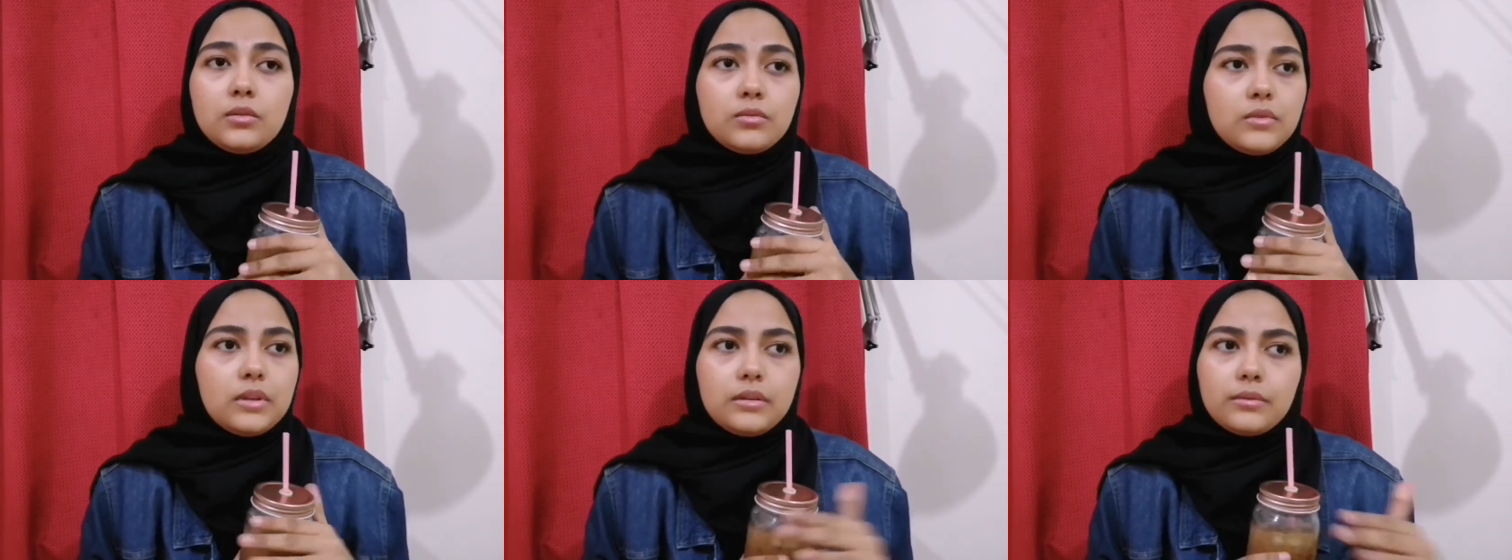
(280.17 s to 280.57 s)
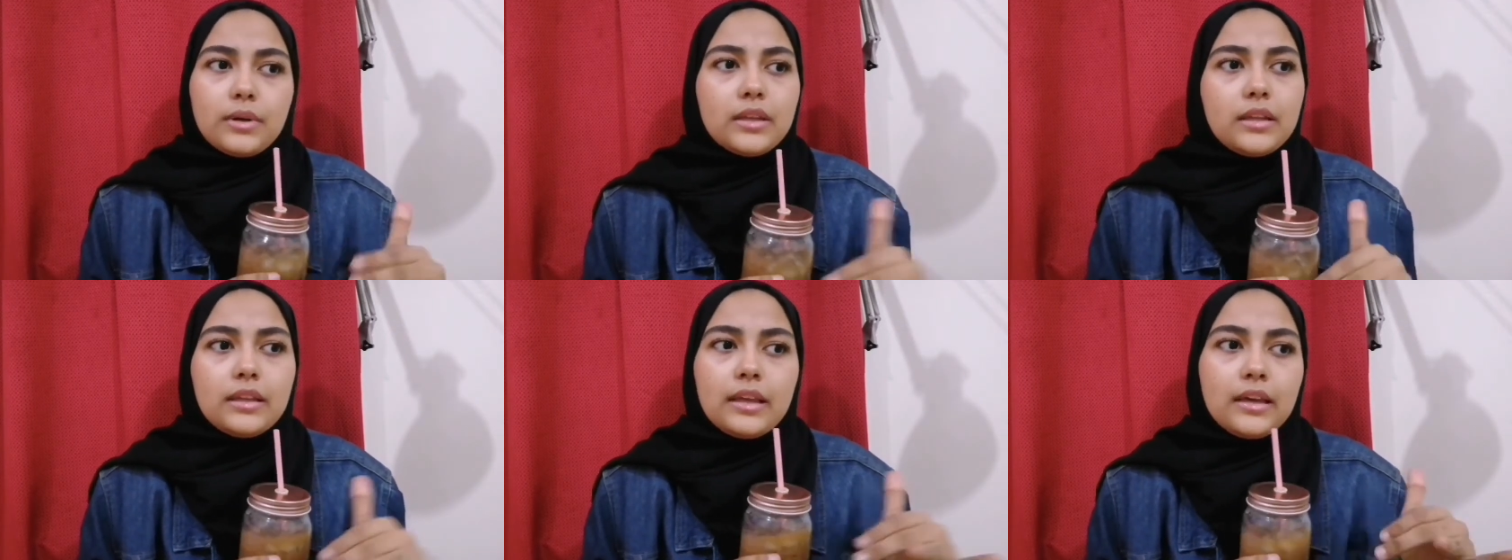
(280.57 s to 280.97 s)
and
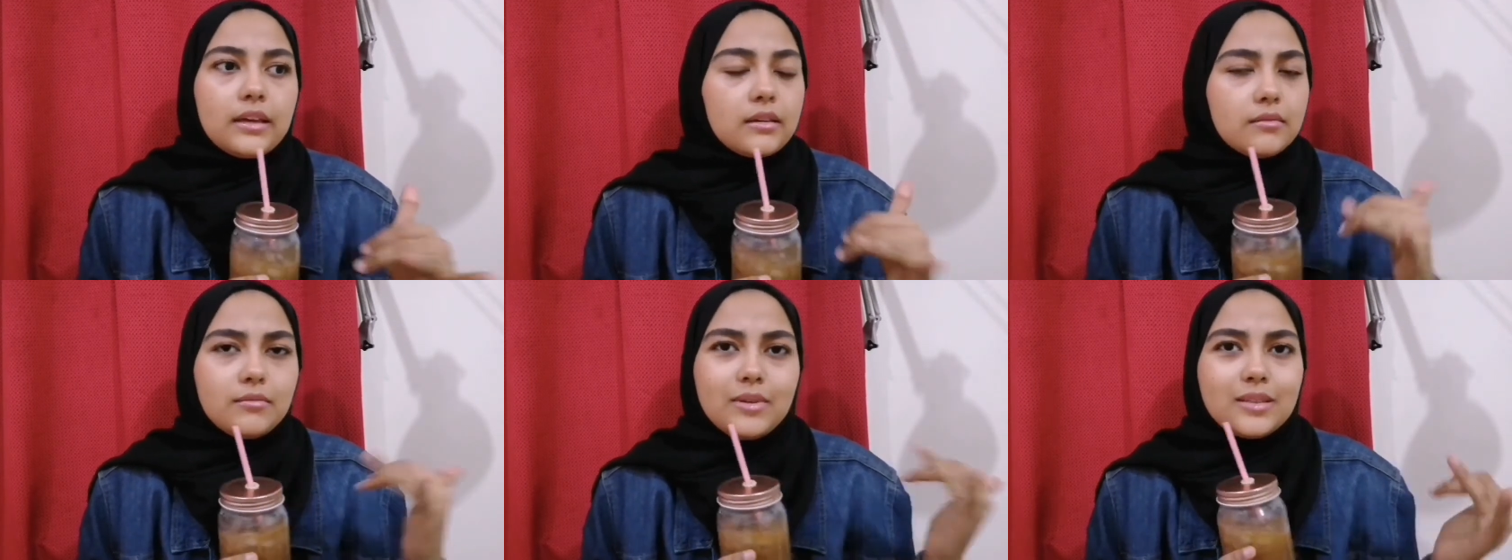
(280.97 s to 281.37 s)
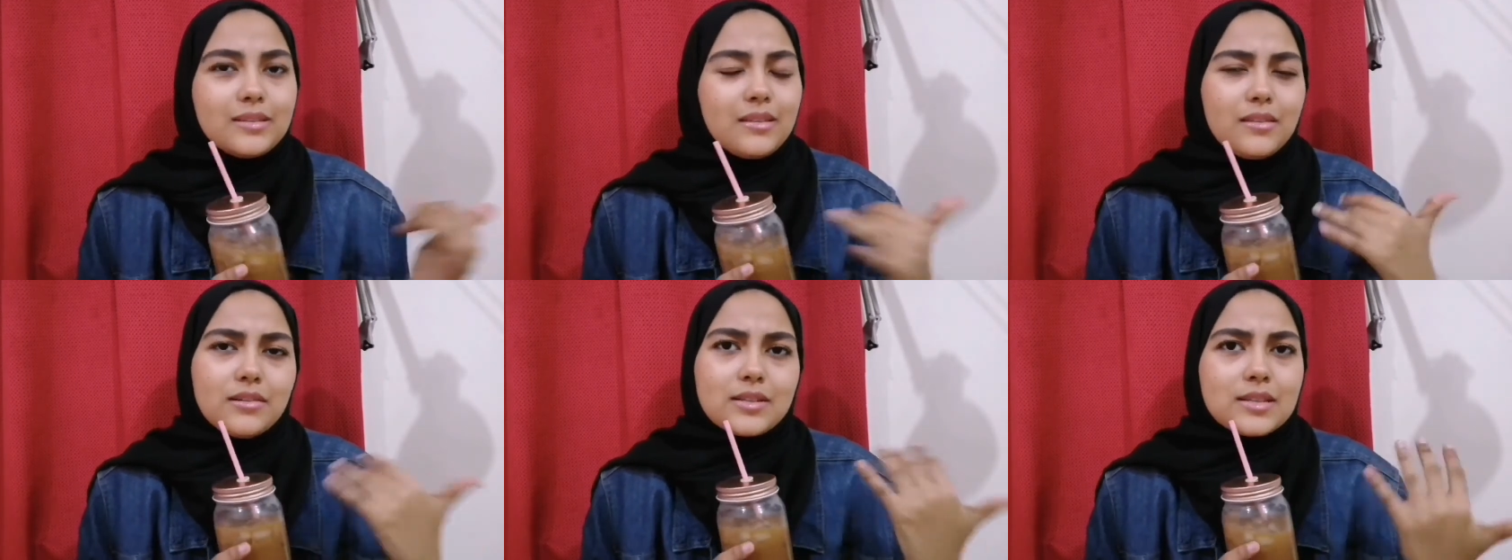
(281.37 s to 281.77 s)
really
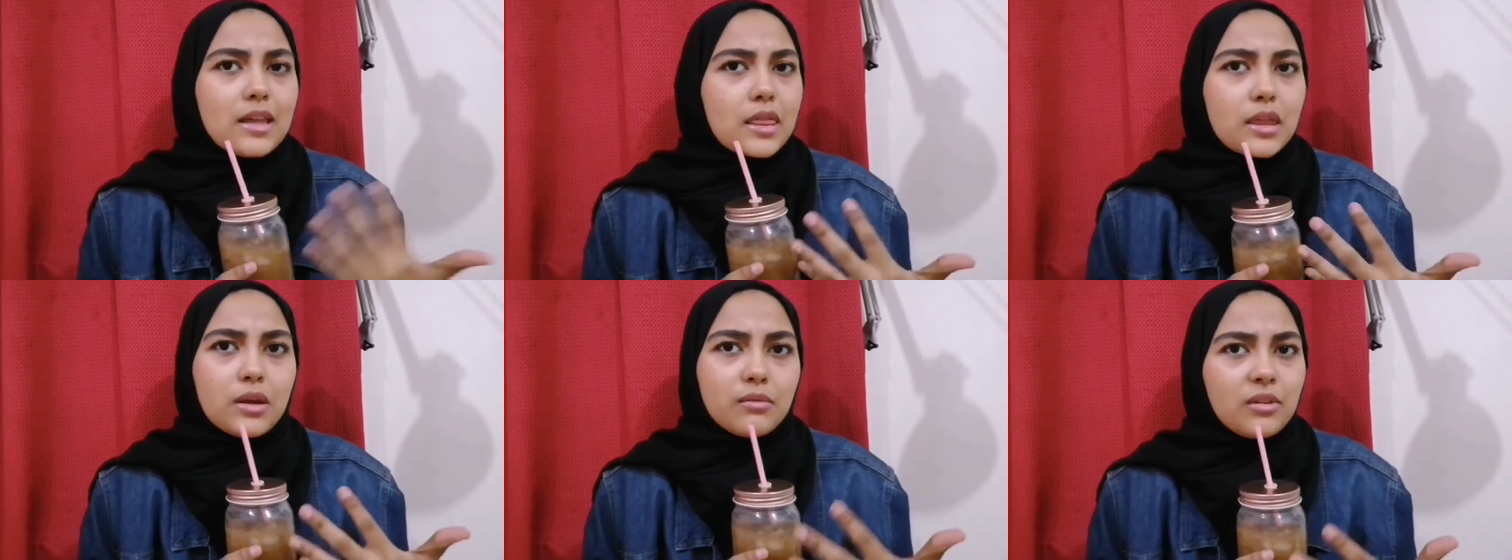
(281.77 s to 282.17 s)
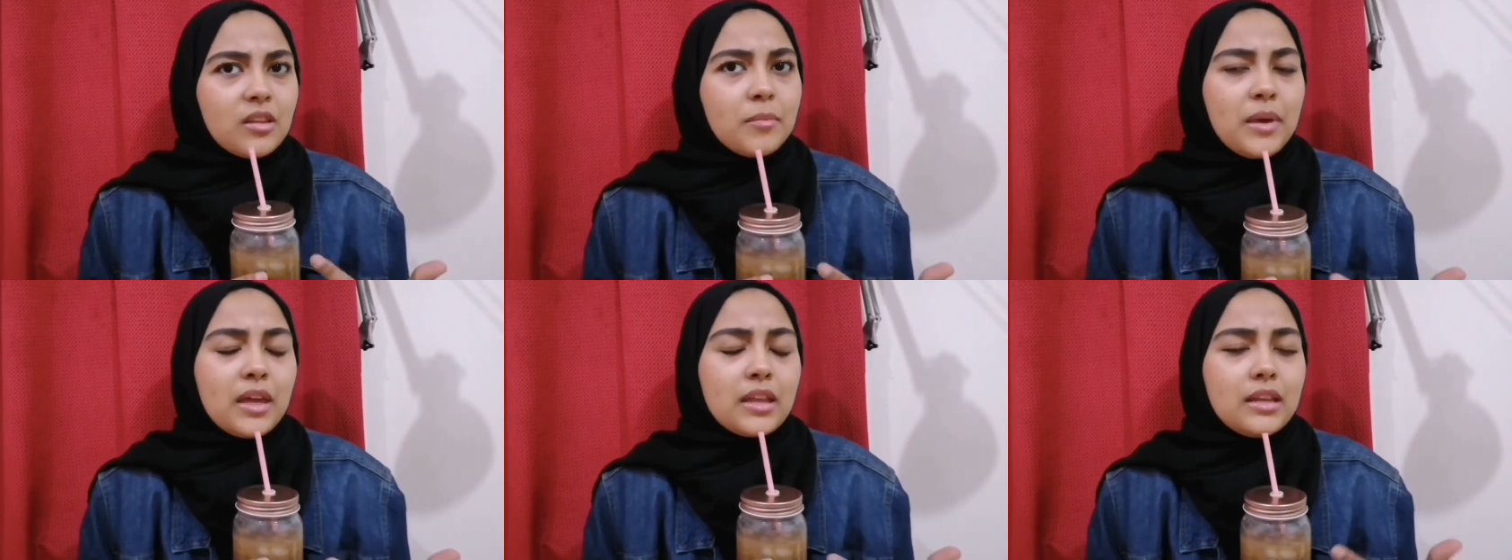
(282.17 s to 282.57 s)
there's
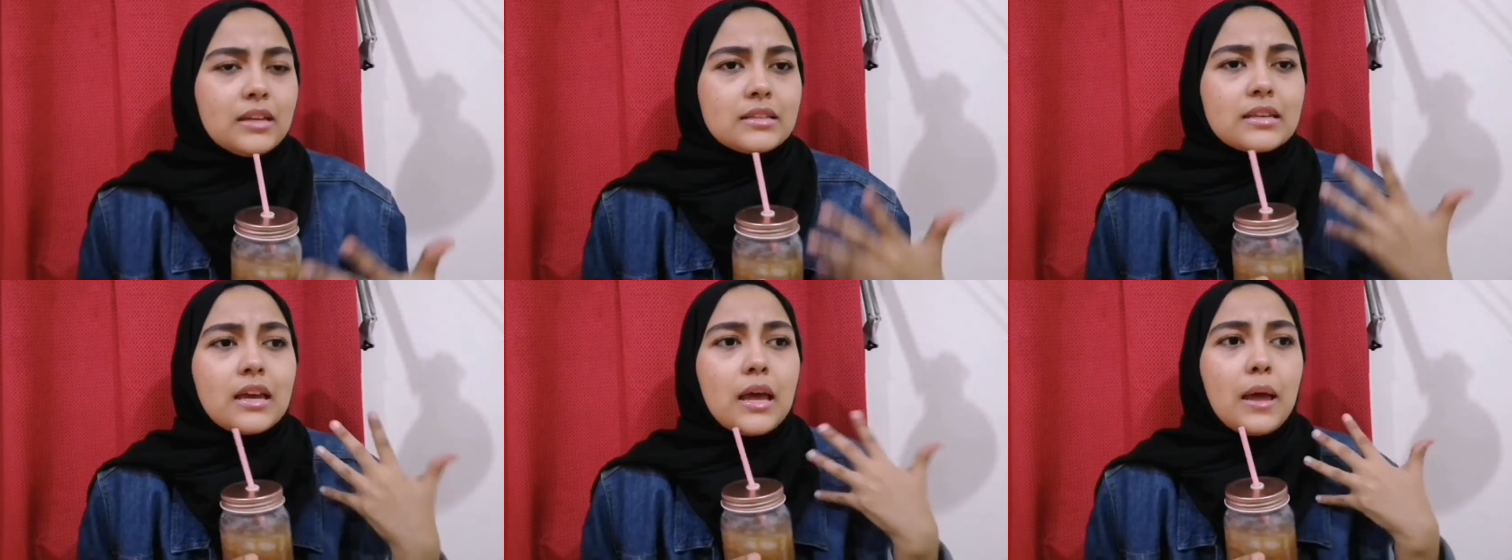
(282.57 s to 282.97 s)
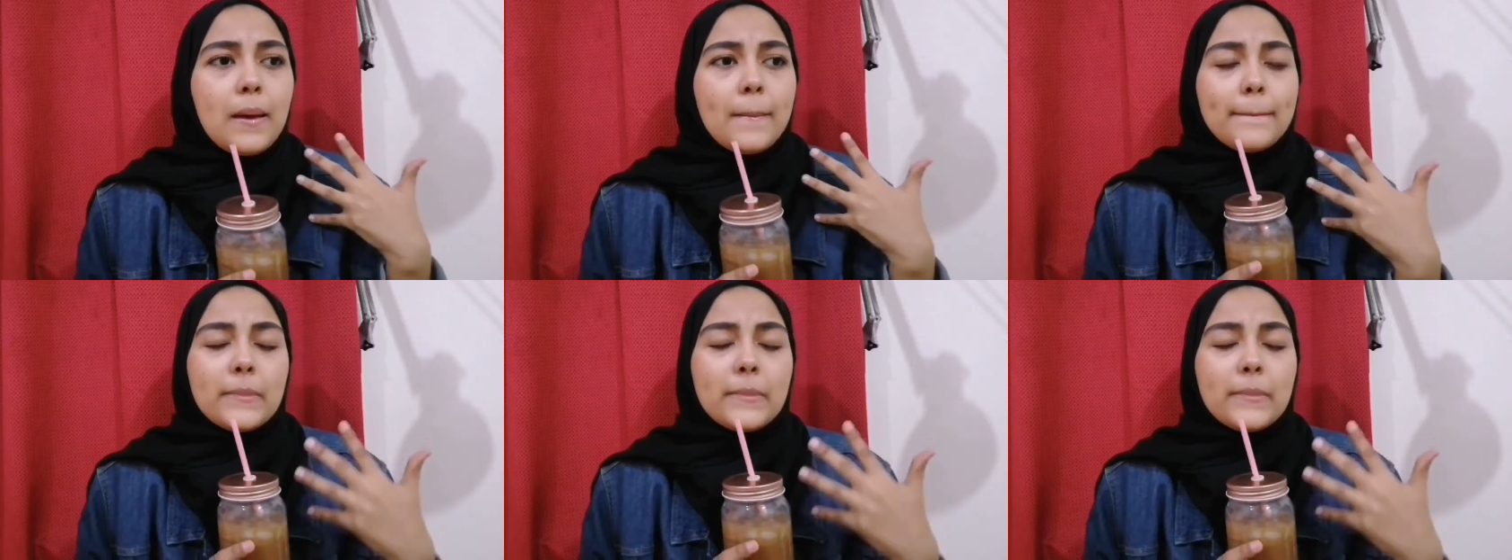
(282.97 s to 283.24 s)
nothing really big in it.